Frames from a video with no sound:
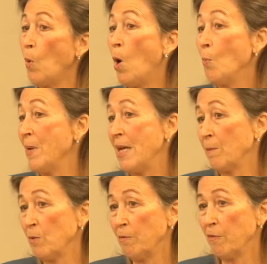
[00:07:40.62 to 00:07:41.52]
won't be
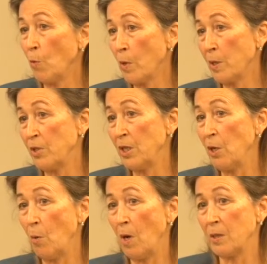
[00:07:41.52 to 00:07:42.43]
able to afford to
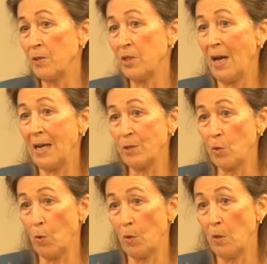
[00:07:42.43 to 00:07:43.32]
go on to high
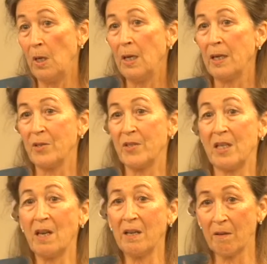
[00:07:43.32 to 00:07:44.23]
school, because
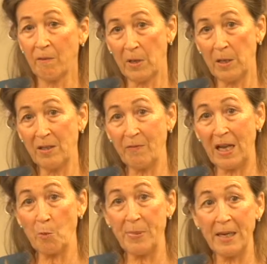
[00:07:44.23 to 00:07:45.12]
in
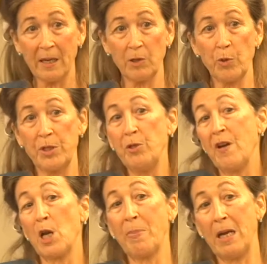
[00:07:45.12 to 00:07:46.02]
developing countries, you've
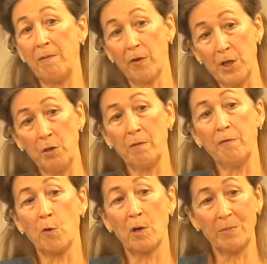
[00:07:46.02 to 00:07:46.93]
got to pay for
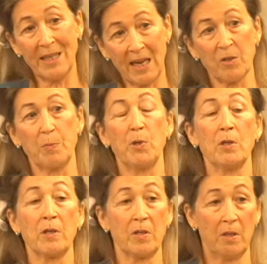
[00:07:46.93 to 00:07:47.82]
uniform,
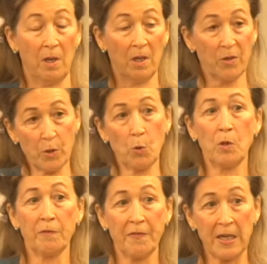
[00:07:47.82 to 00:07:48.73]
textbooks,
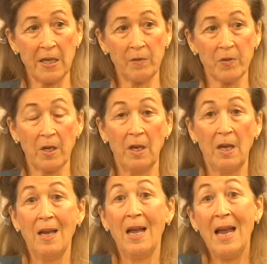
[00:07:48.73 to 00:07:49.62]
school fees,
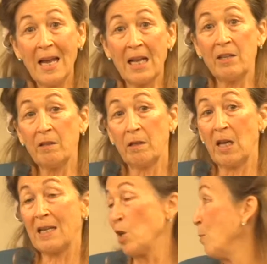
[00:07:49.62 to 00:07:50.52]
and a lot of